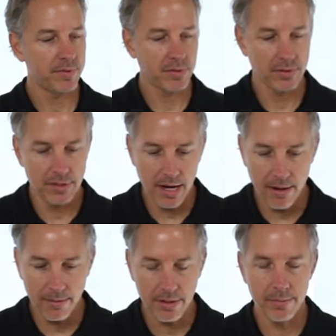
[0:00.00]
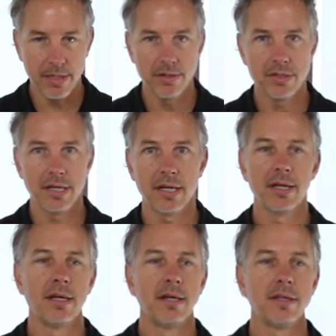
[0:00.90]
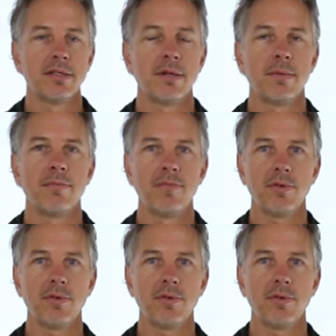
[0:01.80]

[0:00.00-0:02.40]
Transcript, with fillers: So today we're going to be using some um,